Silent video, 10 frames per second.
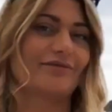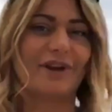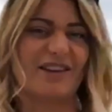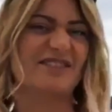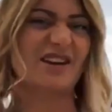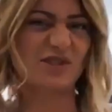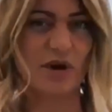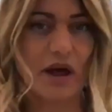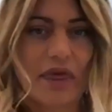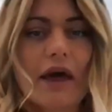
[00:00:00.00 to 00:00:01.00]
kind of down
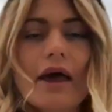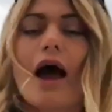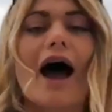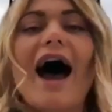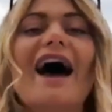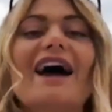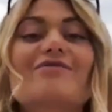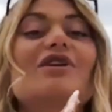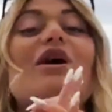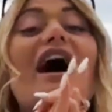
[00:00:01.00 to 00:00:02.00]
to earth.
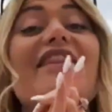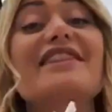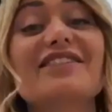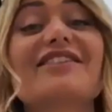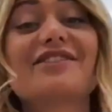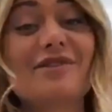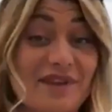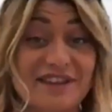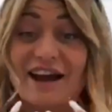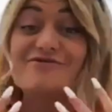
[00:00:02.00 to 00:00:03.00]
And this is
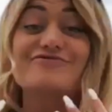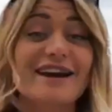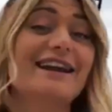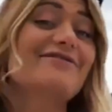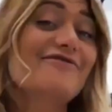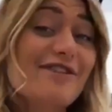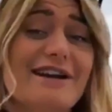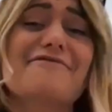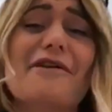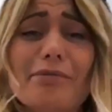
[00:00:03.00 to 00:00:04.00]
something that I really
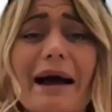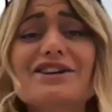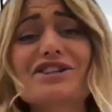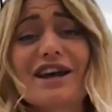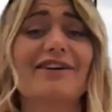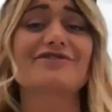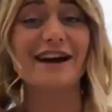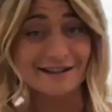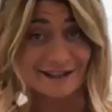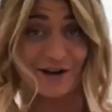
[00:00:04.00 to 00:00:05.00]
felt passionate after
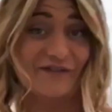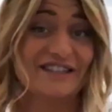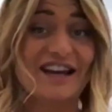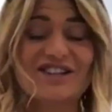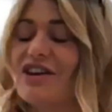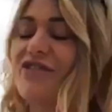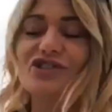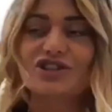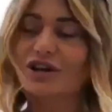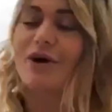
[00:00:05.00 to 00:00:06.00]
I had this conversation. I
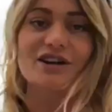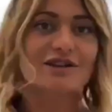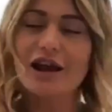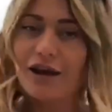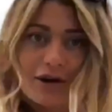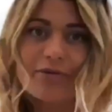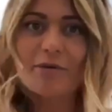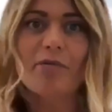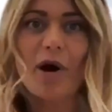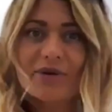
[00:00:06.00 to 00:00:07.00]
thought, you know what, a lot of
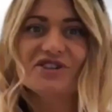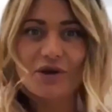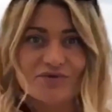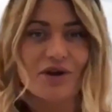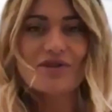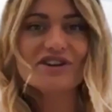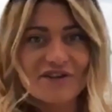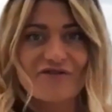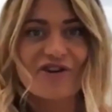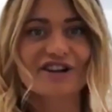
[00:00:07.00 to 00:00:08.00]
people probably don't know the
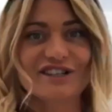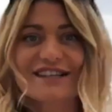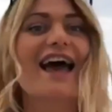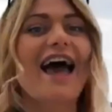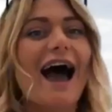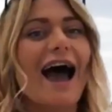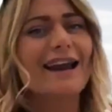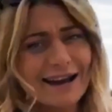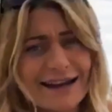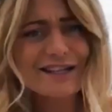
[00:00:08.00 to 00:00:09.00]
difference
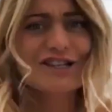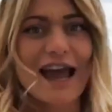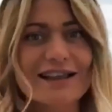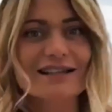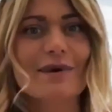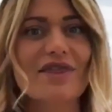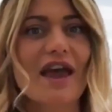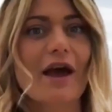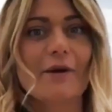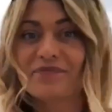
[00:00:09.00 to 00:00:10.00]
and I need to share this with
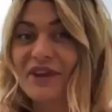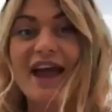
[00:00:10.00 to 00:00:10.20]
you.